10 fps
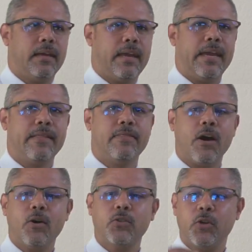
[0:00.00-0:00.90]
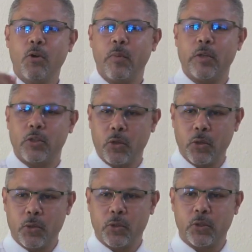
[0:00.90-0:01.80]
in those whom we
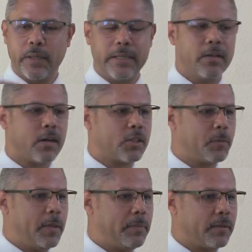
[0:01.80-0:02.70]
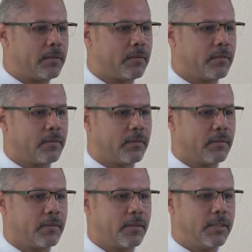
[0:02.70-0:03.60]
choose to lead God's people.
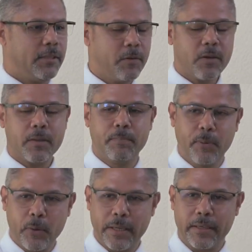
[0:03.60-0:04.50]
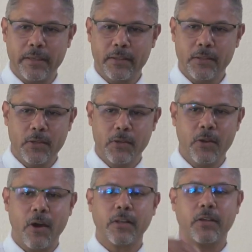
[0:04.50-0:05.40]
Because if you're a bully, you're
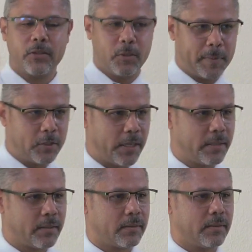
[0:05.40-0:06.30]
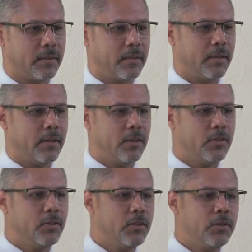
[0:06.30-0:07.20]
not going to be gentle.
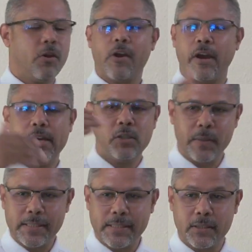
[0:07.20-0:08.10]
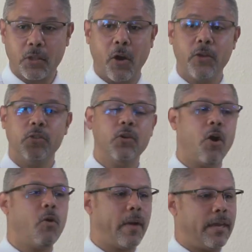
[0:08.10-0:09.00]
You are going to insist on
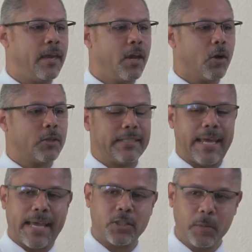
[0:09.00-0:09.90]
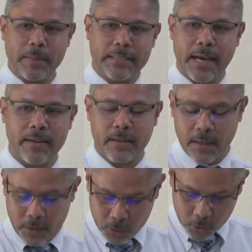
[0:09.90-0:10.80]
your way because it has to be done
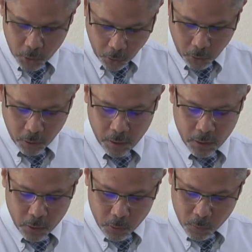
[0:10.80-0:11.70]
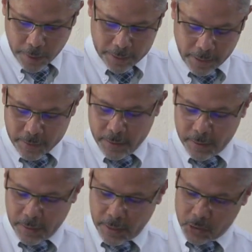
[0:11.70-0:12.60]
your way. Another
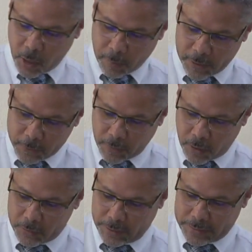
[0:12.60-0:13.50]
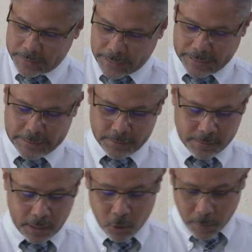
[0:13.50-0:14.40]
example is found in Titus.
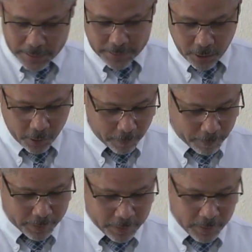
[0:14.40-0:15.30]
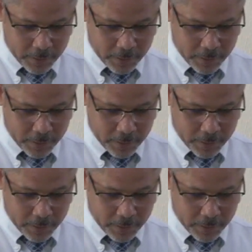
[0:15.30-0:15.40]
Now you might say, okay, fine,